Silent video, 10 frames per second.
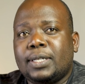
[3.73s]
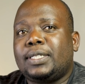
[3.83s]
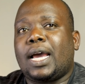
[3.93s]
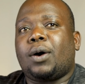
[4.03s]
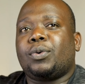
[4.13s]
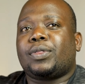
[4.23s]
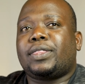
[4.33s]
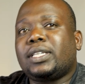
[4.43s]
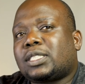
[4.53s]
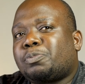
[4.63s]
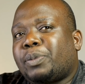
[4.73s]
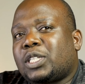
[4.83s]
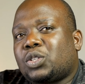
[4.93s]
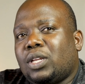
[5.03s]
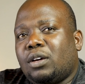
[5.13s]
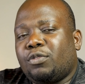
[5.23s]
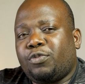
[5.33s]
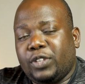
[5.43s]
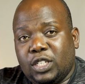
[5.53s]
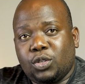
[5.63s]
Now, this particular
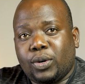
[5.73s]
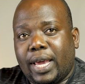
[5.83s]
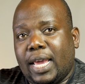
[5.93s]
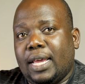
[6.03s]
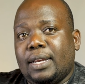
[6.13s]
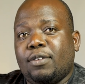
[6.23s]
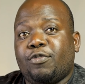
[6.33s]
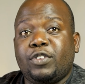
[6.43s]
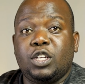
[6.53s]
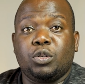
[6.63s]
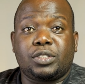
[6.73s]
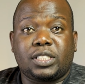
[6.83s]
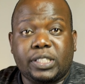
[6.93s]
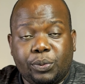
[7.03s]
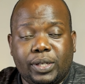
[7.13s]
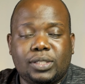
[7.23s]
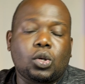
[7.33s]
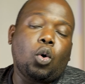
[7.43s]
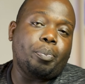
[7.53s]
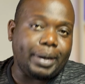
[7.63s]
video and video series
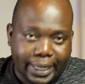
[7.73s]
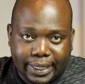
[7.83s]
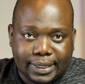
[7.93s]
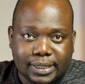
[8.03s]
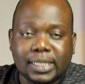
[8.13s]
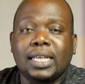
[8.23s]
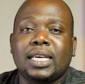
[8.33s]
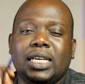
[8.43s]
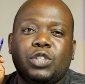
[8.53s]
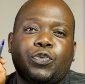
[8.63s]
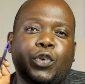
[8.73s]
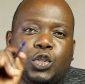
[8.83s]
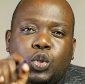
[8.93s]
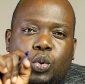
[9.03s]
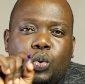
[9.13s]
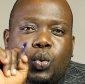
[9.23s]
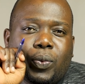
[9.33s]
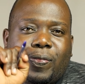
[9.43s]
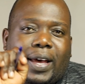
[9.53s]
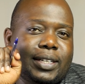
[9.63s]
or playlist is for you
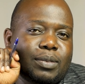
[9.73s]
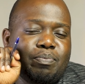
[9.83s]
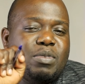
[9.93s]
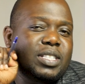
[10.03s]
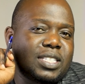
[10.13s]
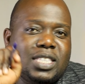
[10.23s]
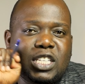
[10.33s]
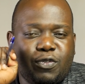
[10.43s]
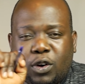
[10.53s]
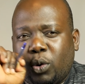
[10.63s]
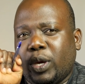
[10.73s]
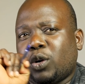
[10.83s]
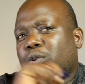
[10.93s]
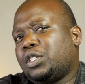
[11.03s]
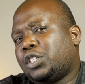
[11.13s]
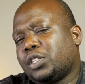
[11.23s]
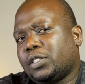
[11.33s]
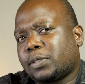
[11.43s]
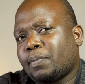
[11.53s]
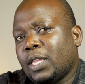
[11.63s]
that meets these following
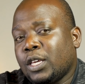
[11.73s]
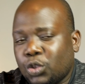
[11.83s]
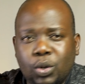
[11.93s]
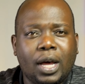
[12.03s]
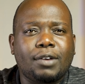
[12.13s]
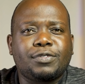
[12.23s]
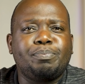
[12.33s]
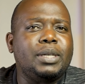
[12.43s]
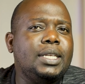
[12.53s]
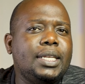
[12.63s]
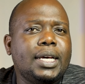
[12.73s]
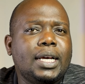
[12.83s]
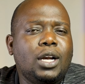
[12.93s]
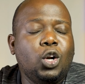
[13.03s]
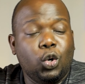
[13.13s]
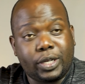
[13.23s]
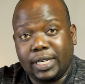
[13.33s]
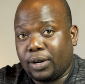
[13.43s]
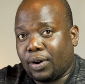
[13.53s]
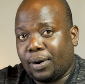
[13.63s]
conditions. You have been
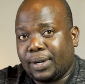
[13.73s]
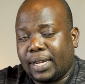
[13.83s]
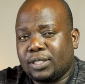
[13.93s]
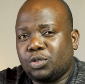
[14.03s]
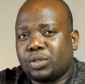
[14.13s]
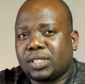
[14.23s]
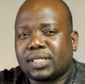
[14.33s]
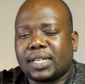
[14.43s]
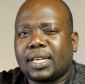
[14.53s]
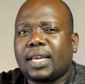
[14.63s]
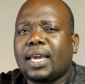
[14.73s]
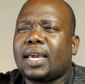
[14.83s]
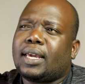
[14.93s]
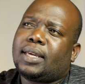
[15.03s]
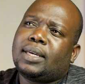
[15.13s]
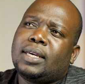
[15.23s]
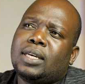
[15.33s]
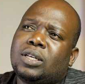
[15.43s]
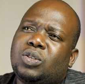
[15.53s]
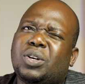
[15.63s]
looking around and you notice that, hey,
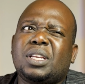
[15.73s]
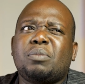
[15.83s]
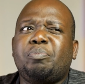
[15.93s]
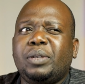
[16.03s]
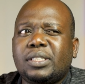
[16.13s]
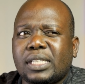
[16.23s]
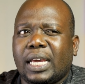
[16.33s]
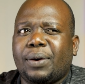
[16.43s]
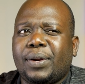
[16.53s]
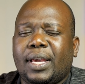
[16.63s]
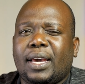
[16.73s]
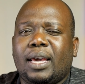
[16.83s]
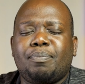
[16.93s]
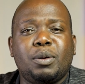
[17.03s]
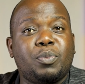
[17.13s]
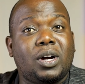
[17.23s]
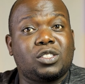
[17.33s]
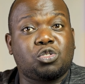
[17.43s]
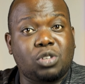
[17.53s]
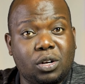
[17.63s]
you're in a busy area and people are
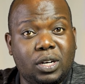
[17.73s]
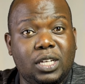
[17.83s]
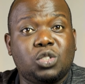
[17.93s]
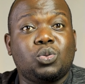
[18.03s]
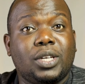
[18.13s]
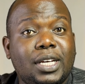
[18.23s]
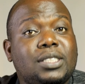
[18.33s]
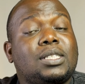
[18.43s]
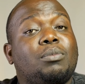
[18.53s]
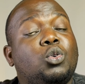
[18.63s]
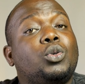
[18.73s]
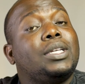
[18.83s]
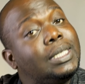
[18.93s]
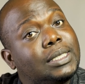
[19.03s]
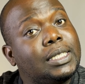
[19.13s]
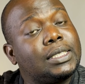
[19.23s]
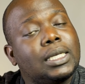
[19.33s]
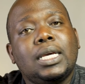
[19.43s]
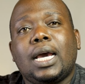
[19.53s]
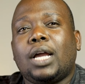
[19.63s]
struggling to get some good internet,
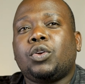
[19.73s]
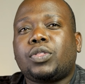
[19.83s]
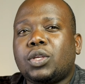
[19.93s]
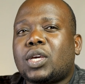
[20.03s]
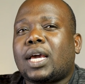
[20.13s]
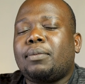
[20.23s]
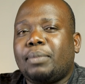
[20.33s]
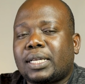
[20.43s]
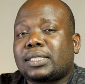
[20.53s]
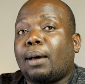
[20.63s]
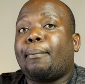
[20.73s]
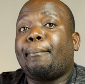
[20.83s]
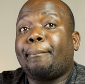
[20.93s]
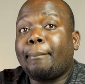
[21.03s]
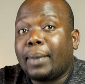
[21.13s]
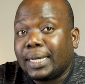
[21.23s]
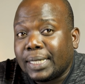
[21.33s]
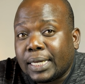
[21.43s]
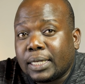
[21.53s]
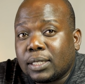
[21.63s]
and you think you can make some
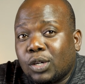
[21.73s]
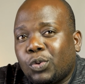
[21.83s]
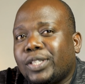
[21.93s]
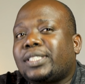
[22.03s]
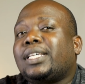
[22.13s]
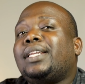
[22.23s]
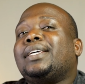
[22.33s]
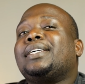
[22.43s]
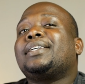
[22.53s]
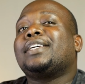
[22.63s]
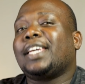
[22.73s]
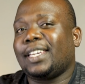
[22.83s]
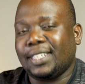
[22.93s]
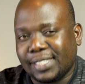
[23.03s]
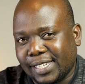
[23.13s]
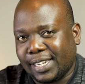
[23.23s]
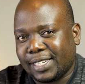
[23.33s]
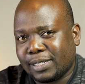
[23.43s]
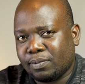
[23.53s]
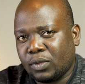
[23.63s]
money reselling internet.